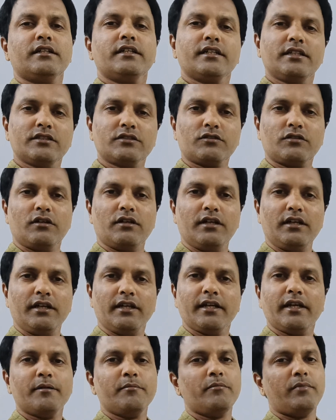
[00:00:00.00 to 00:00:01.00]
is called
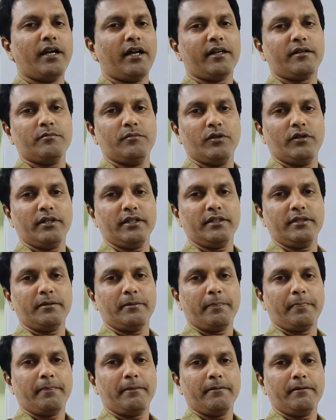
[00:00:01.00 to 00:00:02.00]
a black body.
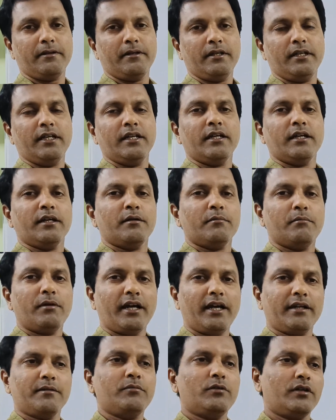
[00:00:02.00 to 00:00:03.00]

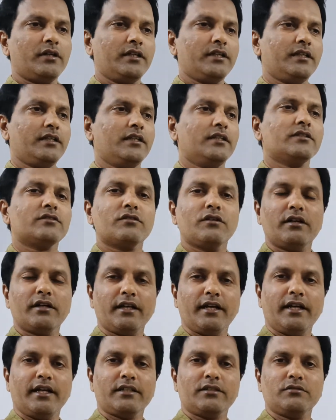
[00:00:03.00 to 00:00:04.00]
Black body is
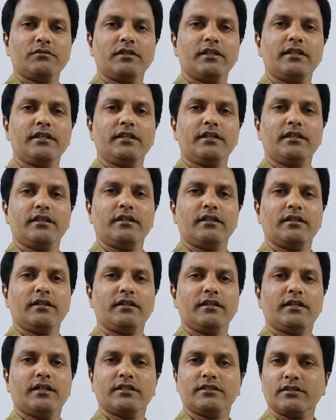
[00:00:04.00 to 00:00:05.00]
not actually,
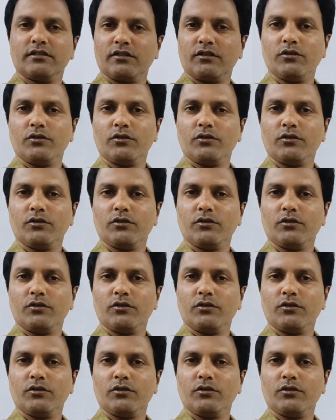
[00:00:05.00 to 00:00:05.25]
doesn't